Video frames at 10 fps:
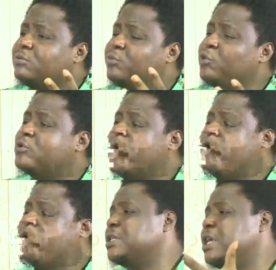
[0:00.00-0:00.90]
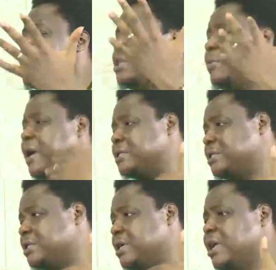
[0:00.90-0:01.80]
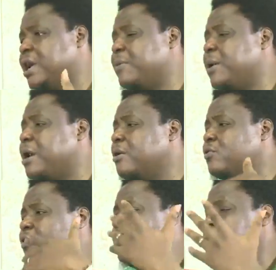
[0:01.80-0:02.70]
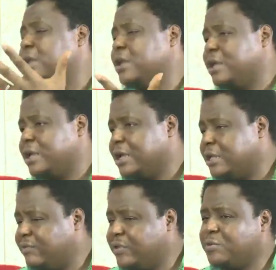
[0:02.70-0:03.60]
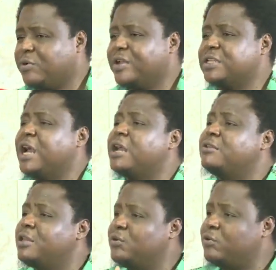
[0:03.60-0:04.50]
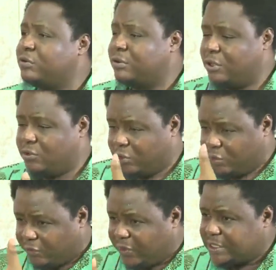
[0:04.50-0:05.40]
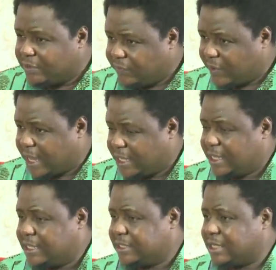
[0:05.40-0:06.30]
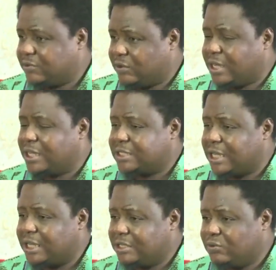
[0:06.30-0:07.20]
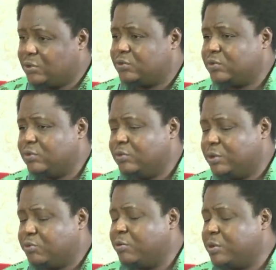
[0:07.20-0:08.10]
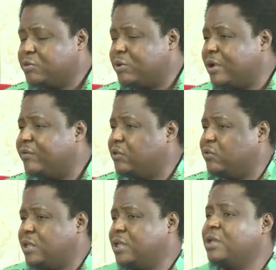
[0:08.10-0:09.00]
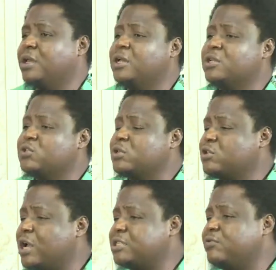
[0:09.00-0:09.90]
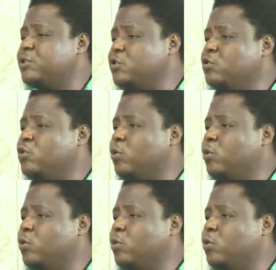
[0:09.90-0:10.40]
saying in the past about how to alleviate poverty and, innovative ideas that we can challenge the problems we're having today. So it's not as if we don't know what to do,